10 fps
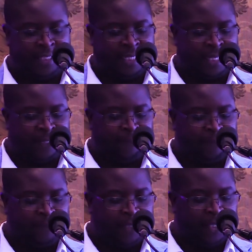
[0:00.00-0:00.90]
and
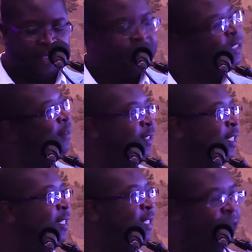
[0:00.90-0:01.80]

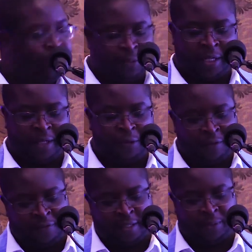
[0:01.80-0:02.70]
services that you can
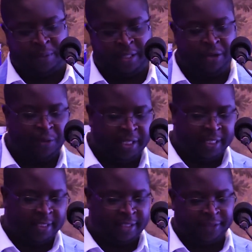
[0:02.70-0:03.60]
offer within your
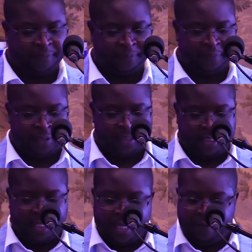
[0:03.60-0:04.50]
industry.
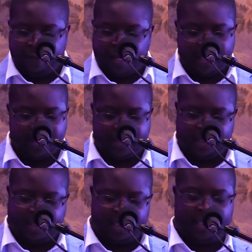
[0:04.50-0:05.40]
And for us,
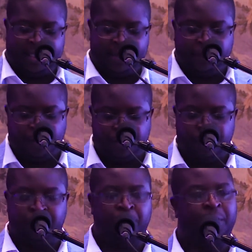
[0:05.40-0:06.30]
really, it's more
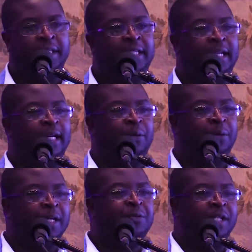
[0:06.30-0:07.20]
to do with,
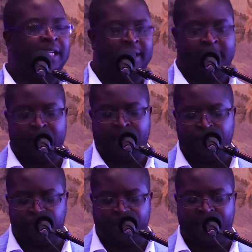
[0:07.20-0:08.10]
we want to increase that
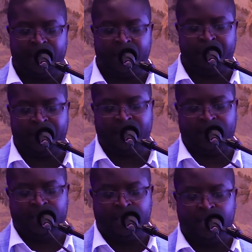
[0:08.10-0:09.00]
customer engagement.
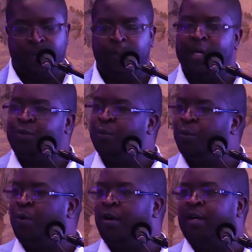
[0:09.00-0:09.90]
We want to
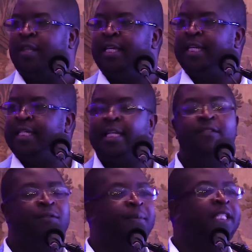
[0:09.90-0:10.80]
walk the
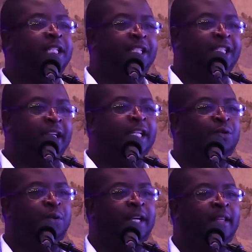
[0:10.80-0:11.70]
transformation journey
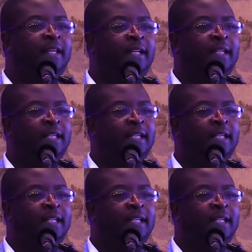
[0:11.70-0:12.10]
together,